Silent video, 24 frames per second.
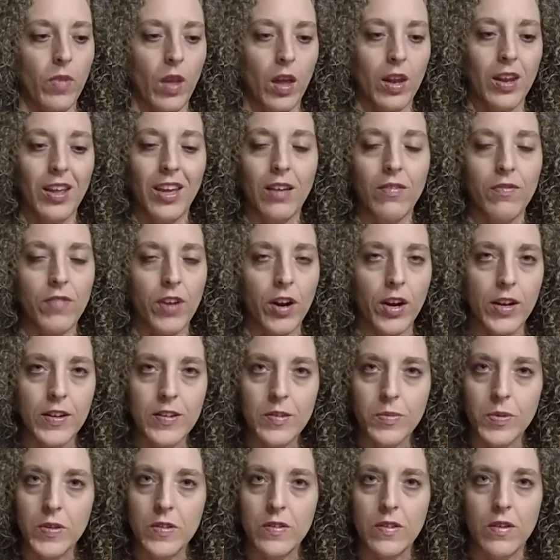And again, very
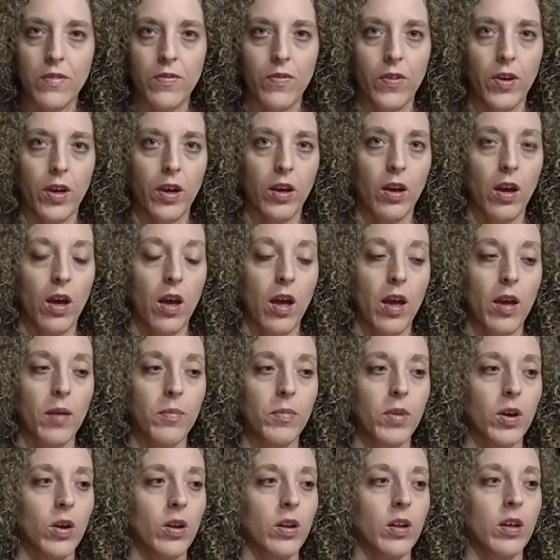specific.
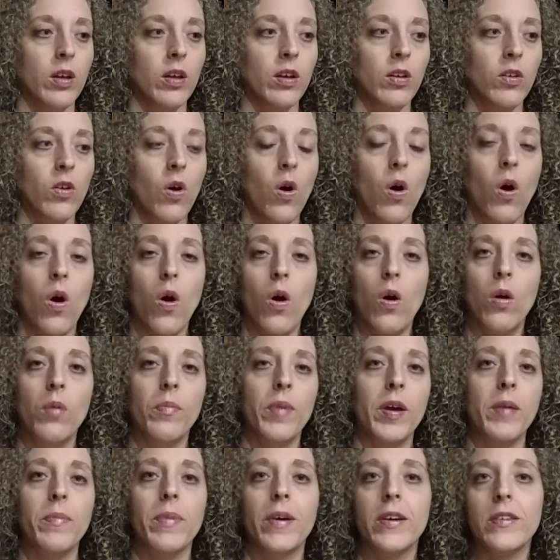I'm going to call
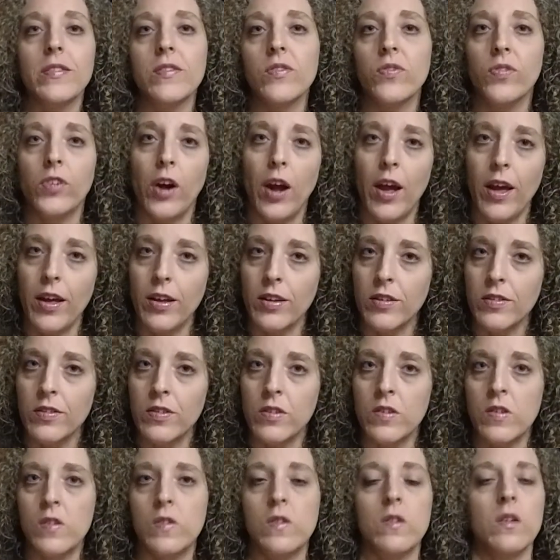my best
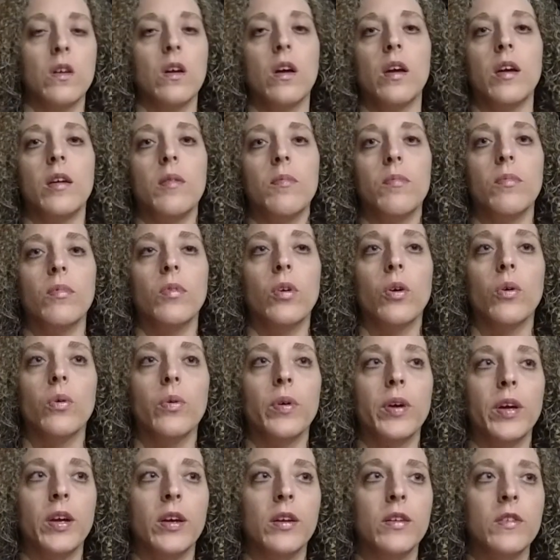friend. I'm
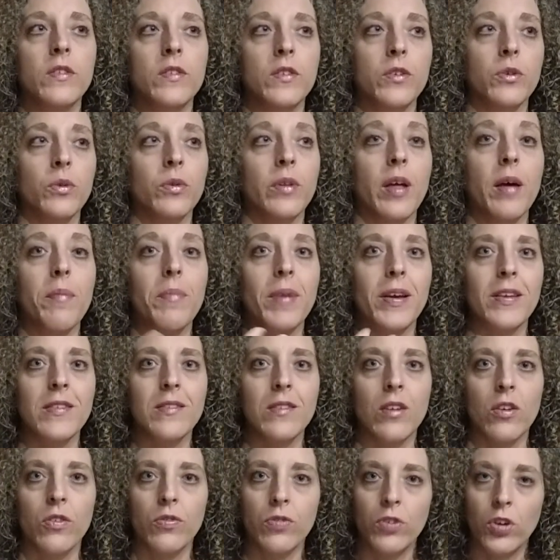going to let
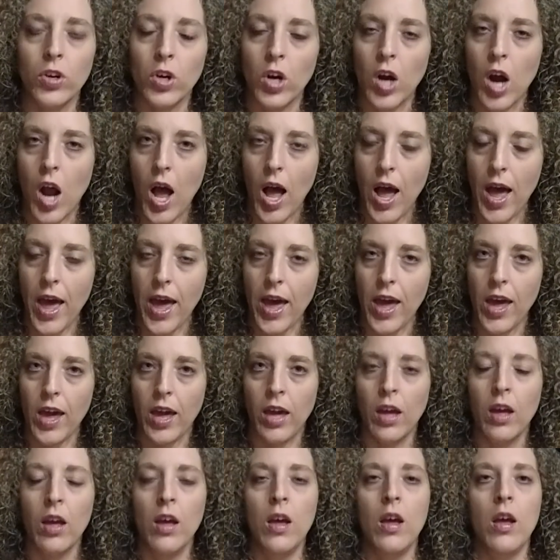myself
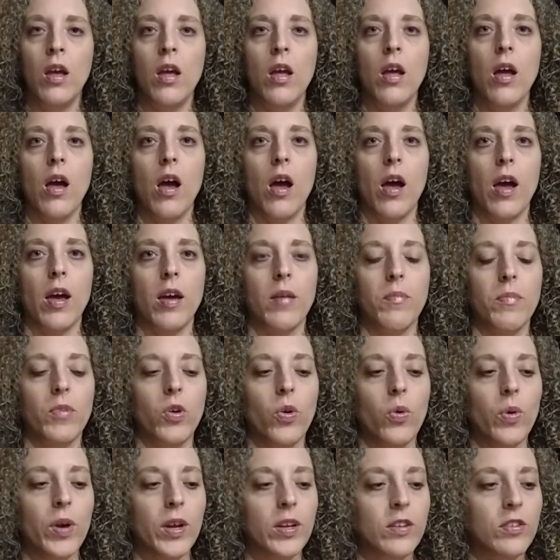cry. I'm
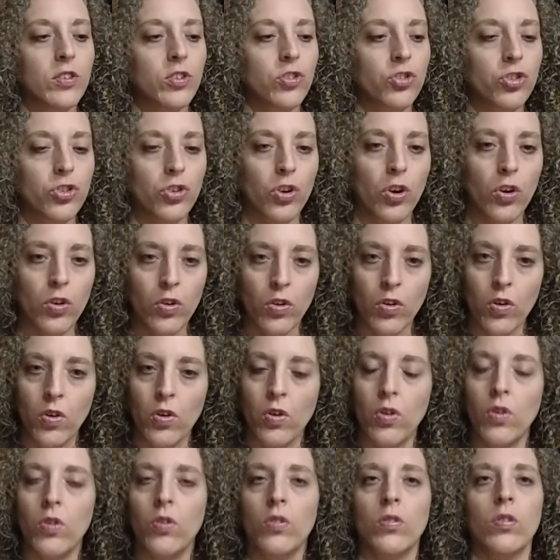going to
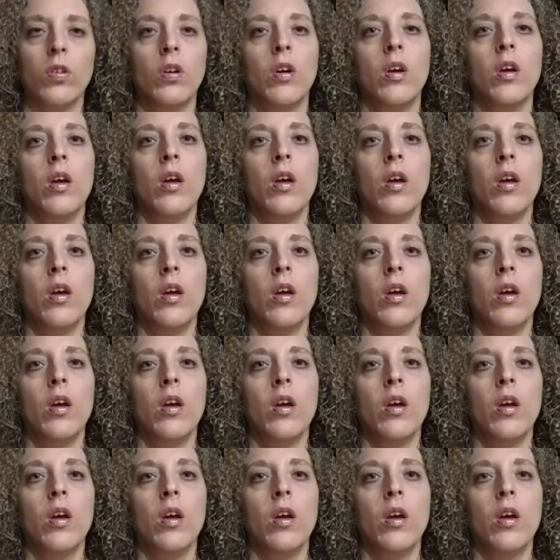journal.